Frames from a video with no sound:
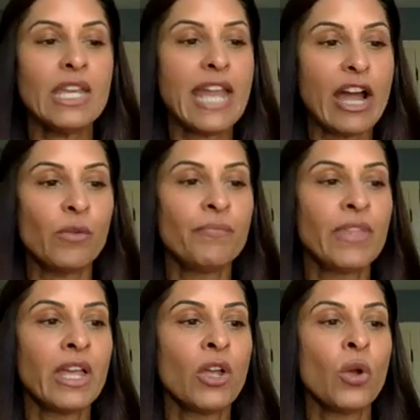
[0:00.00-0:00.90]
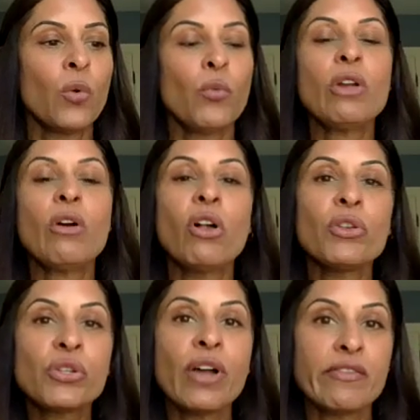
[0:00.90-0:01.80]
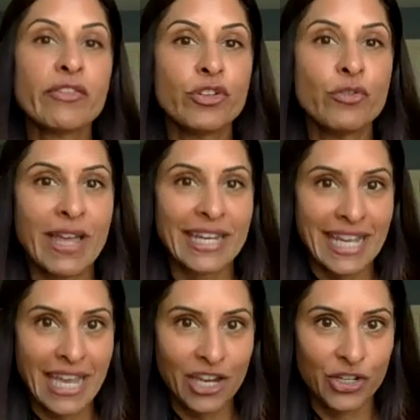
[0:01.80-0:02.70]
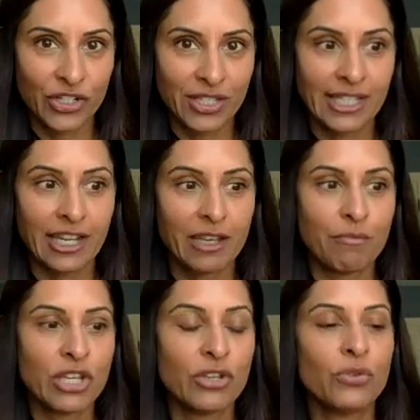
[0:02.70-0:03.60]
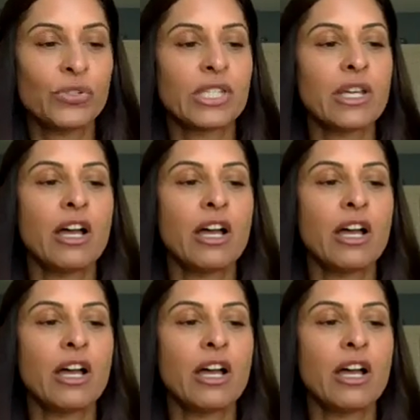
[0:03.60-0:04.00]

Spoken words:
Now, we also have a few medications that can be used.